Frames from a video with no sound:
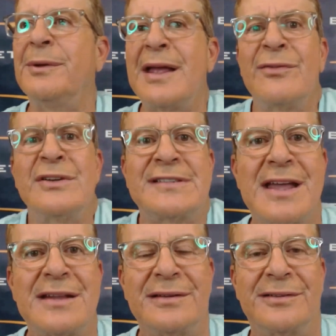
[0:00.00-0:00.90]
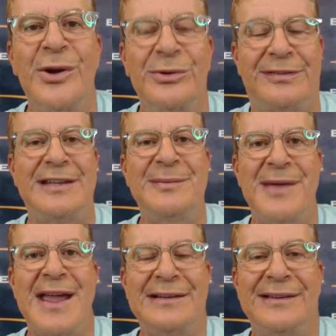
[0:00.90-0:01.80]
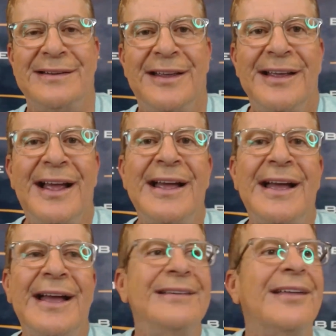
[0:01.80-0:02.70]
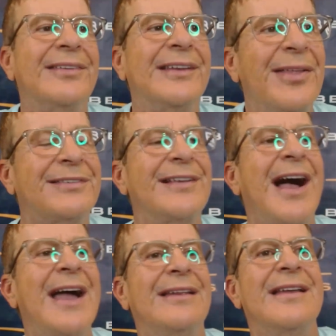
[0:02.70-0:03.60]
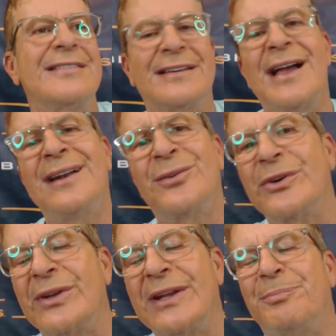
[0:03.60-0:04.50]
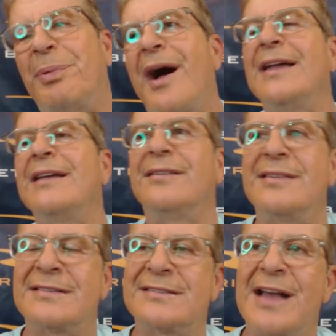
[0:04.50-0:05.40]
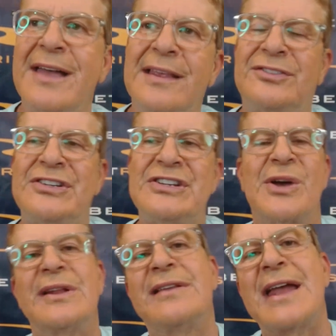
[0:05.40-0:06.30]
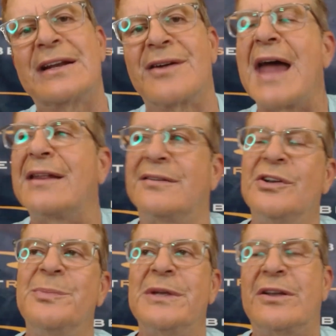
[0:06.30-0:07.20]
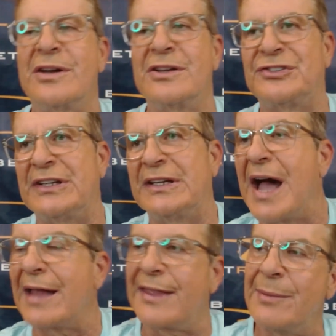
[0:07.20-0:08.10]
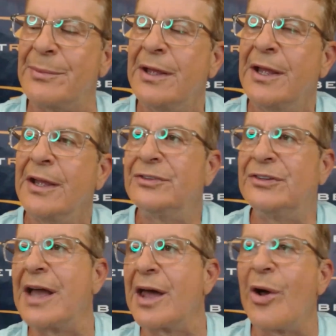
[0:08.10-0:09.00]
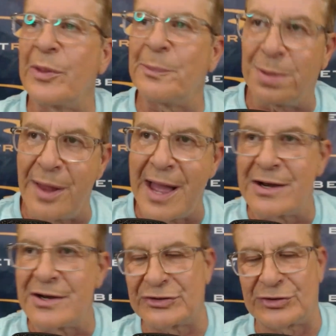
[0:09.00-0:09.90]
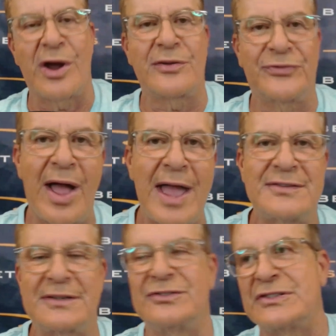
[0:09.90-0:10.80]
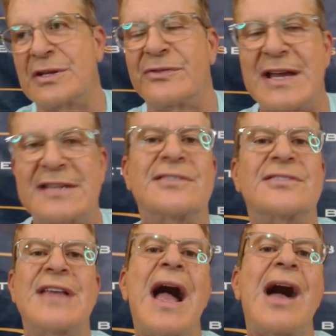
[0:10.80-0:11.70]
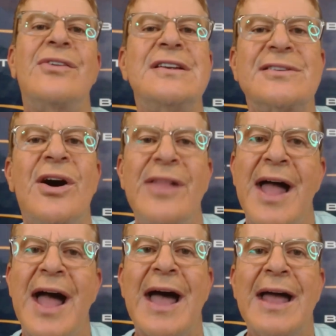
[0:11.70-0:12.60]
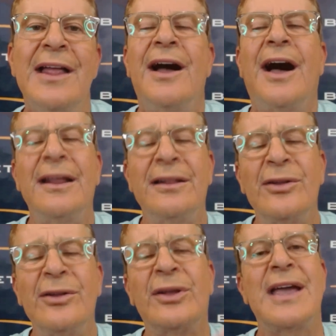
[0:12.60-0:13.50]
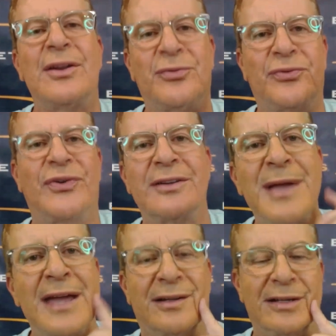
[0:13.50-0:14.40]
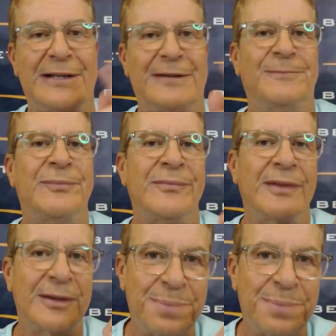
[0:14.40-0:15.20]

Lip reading: maybe they resent their own teammate. And now the other side of this, and I don't really buy into the side that she's owed a debt of gratitude because she got all the players charter flights and she's going to raise their salaries and all that. I look at it fundamentally.